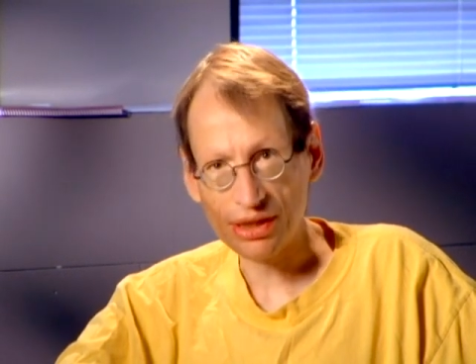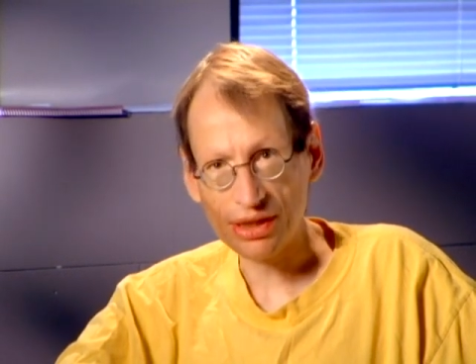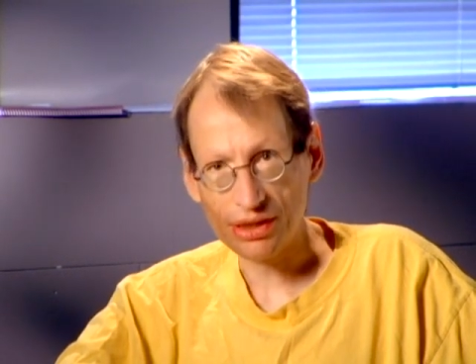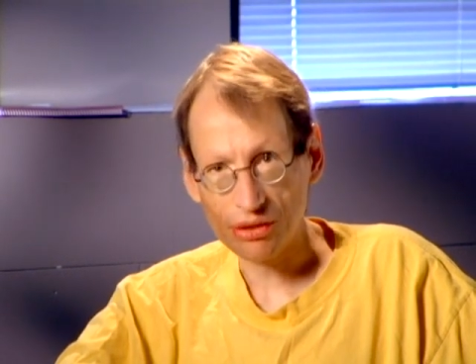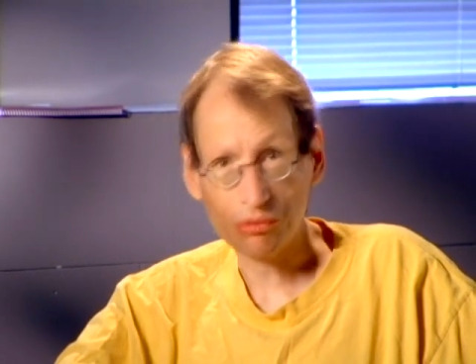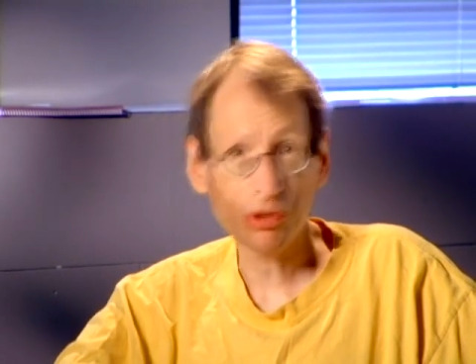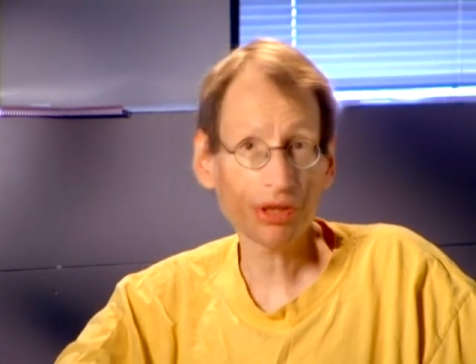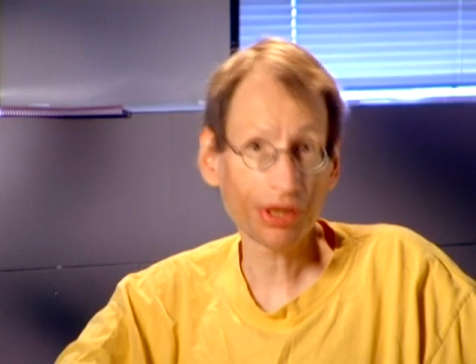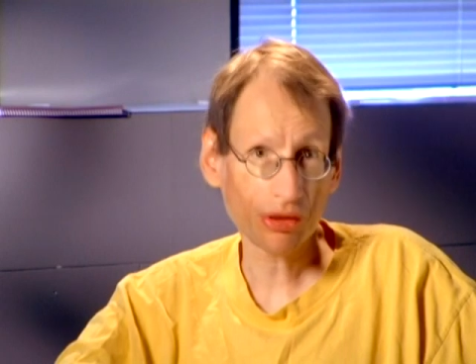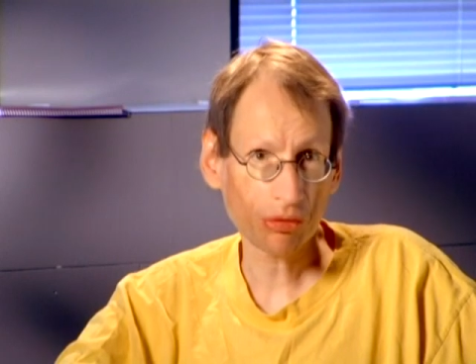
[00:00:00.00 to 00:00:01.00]
and it will
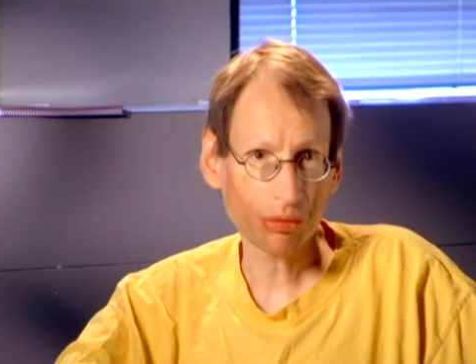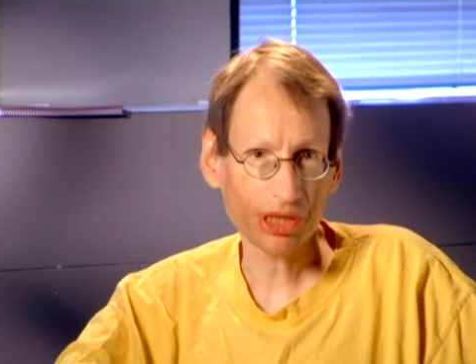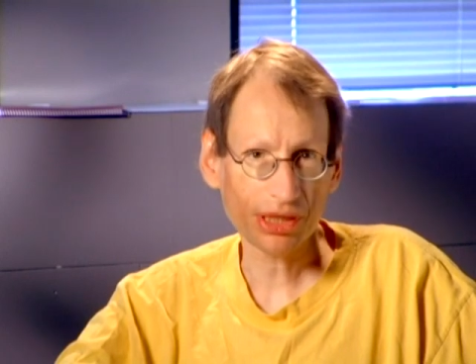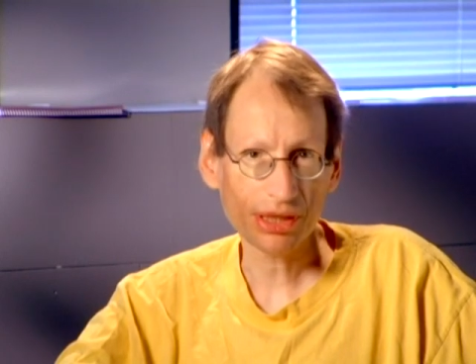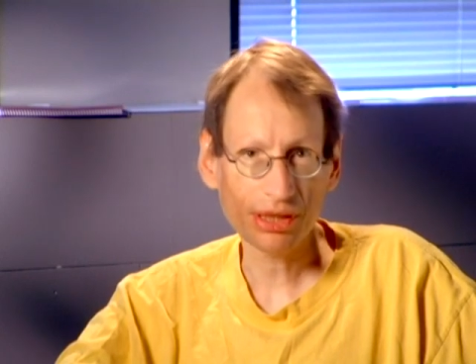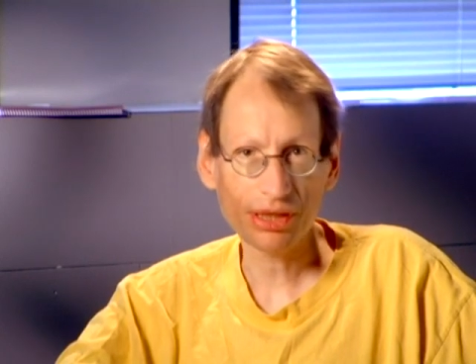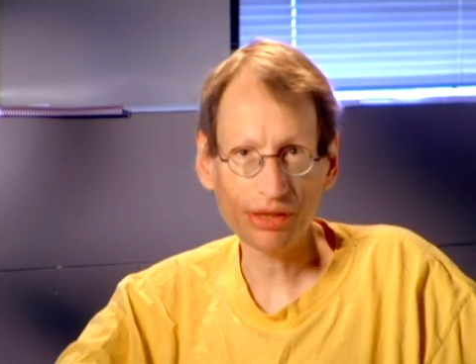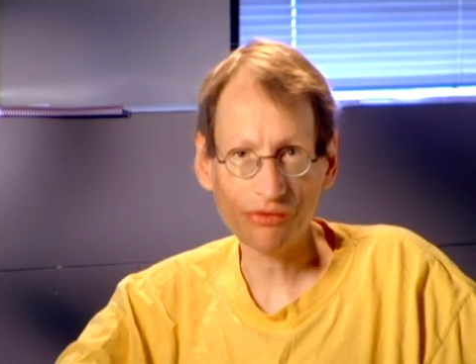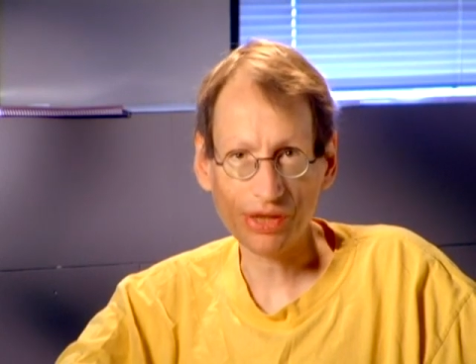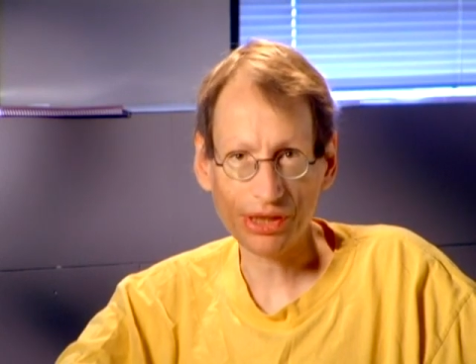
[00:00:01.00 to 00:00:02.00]
kill me
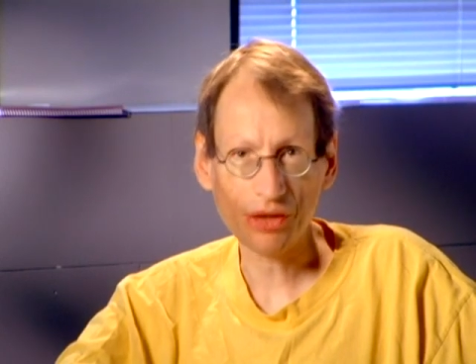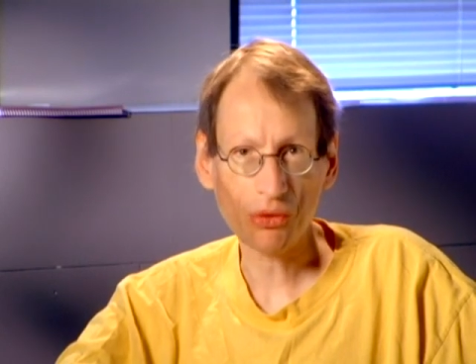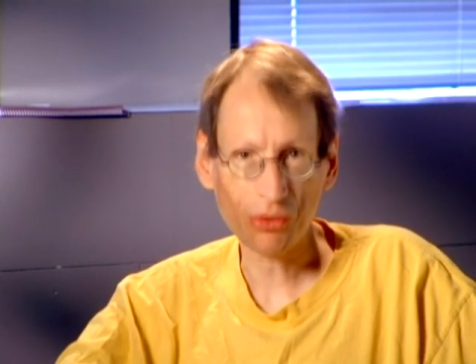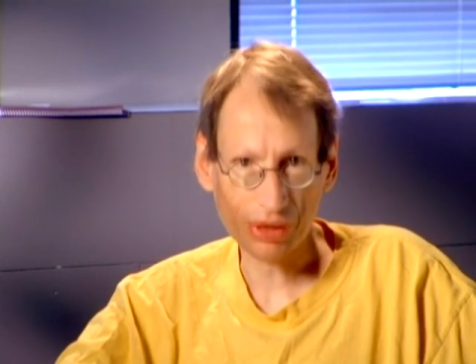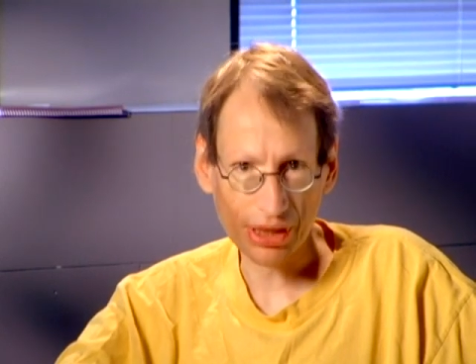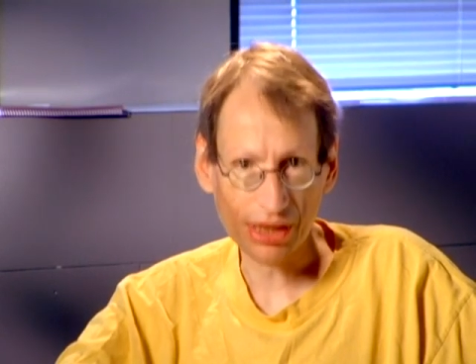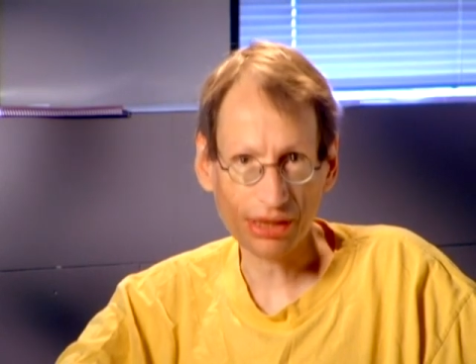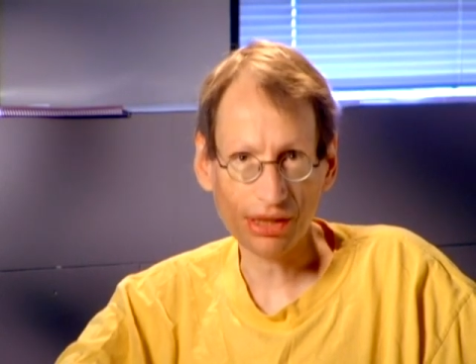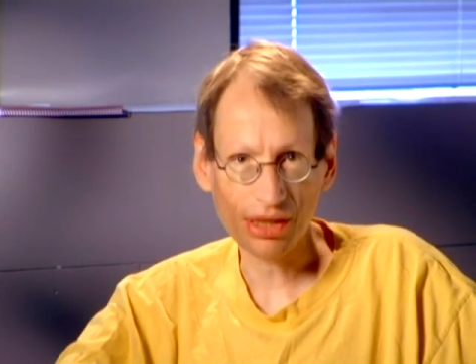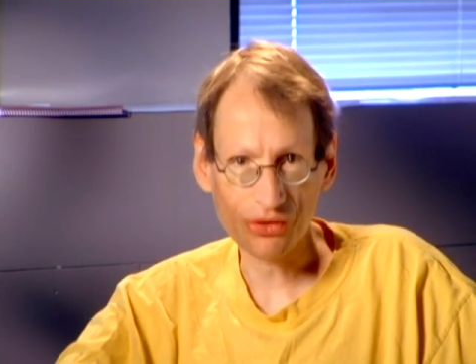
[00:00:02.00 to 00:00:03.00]
if I don't
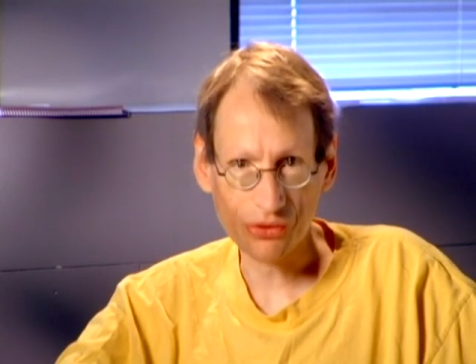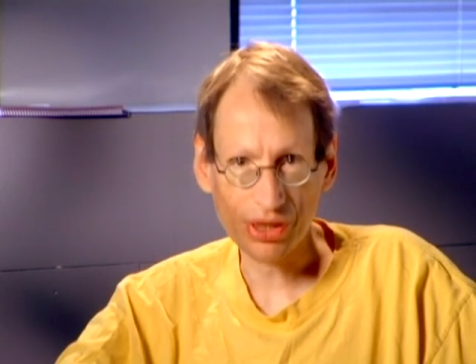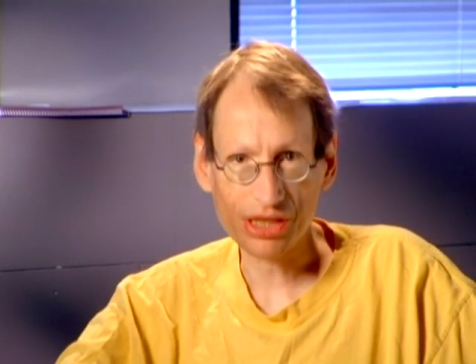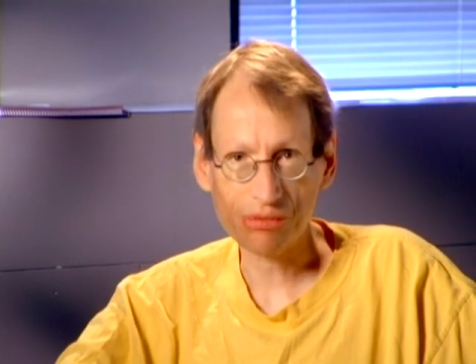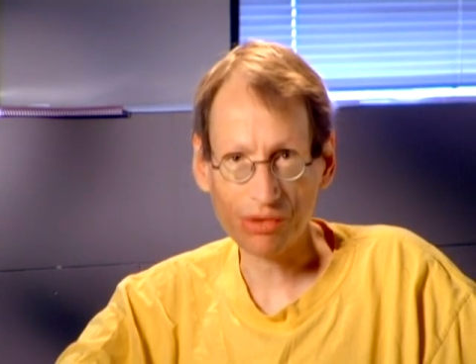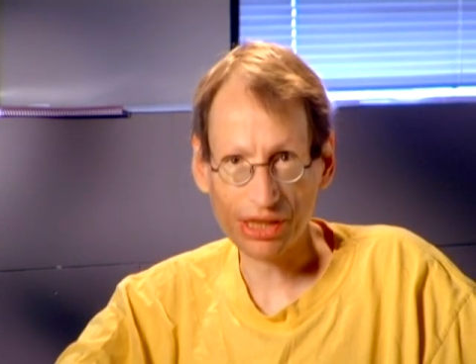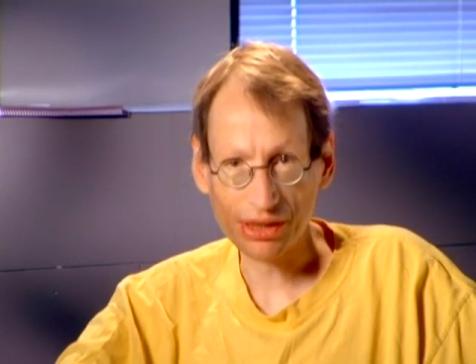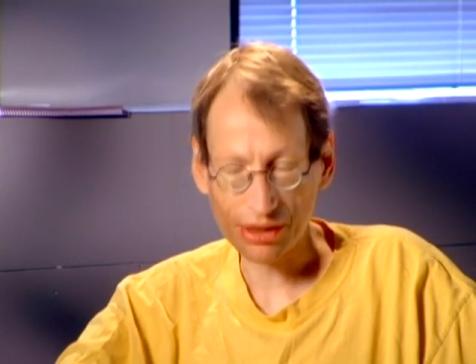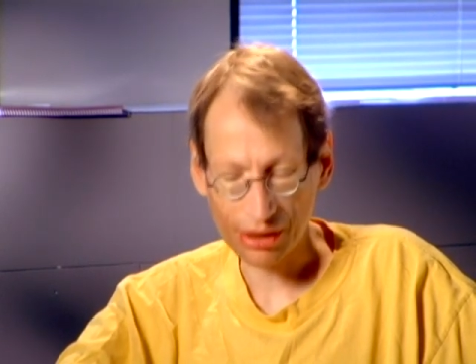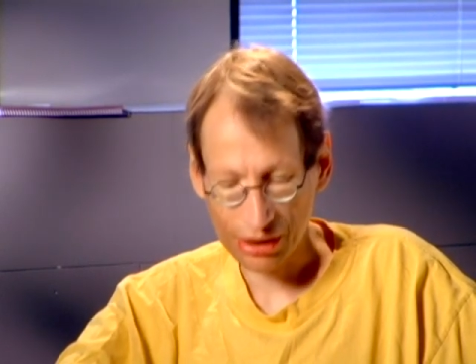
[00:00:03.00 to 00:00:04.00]
get a
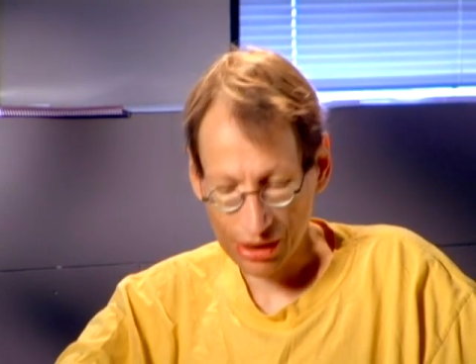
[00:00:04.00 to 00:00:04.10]
transplant.